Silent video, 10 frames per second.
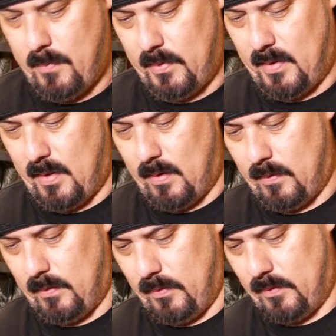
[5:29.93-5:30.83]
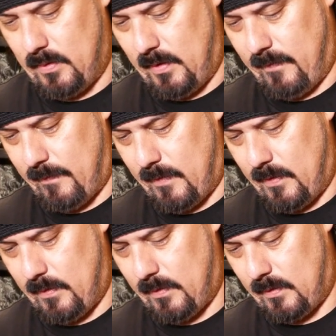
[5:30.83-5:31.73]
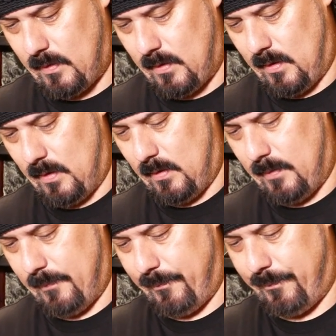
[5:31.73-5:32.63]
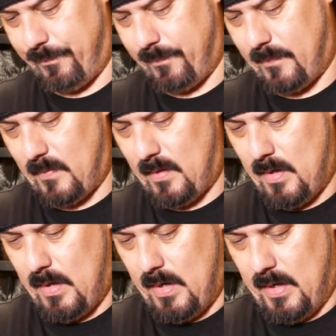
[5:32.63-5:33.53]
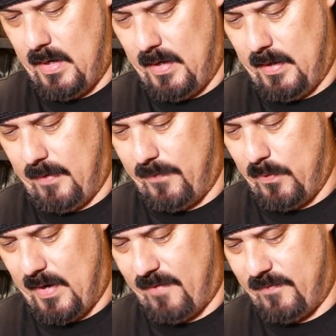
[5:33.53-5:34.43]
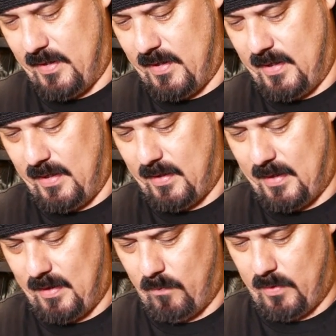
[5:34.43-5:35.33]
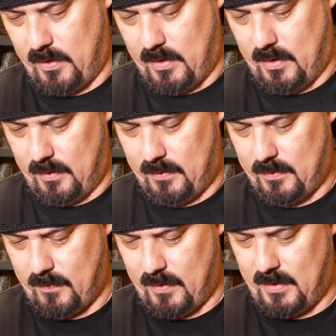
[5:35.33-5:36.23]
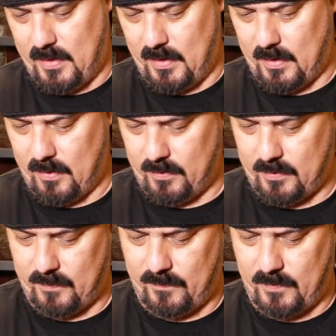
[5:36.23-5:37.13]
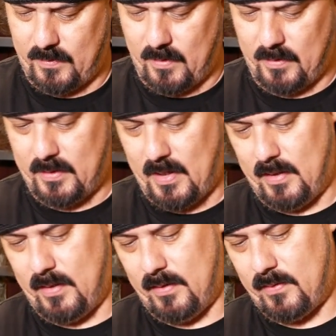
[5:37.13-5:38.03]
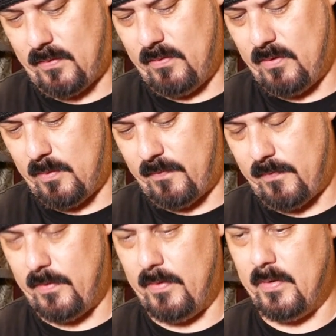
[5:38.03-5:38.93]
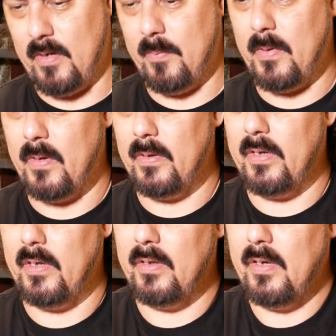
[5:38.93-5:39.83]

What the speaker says: Put that on loosely first, because if you have done anything with guns or anything else, if you start tightening screws before you get them all in,